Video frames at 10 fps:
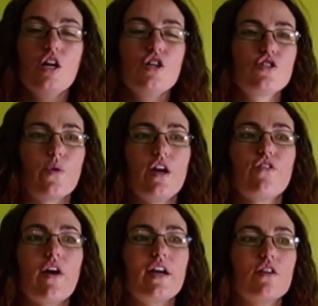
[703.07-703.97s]
So
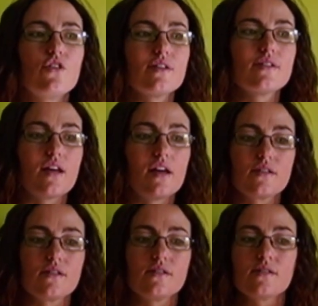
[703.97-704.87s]
if I give you the
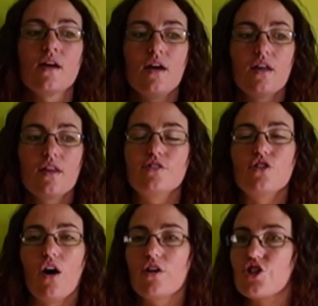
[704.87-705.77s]
sentence, the
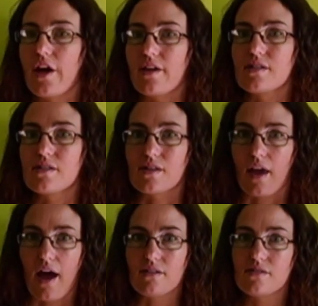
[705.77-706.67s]
dog chases the
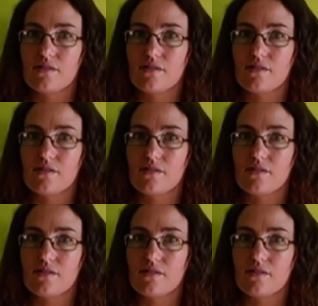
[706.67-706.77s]
cat,